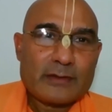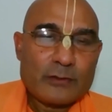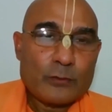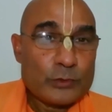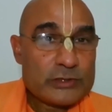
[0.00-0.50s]

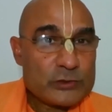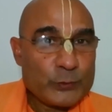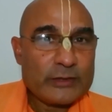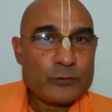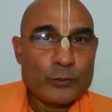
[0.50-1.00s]
with
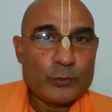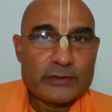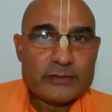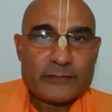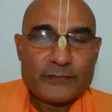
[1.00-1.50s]
sweet
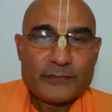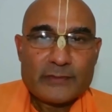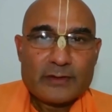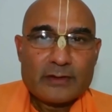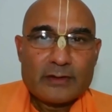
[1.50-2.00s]
words,
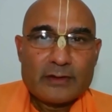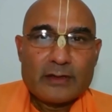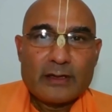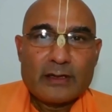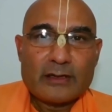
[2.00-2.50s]

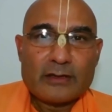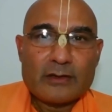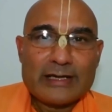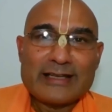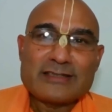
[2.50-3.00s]

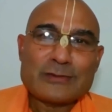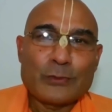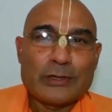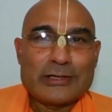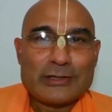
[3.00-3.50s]
I just
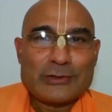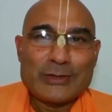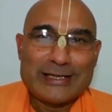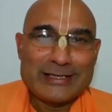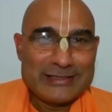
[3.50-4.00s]
wanted to
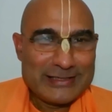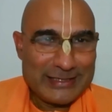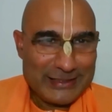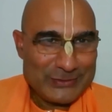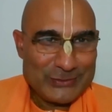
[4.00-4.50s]

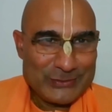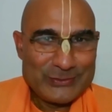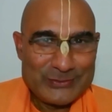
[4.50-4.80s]
agitate you,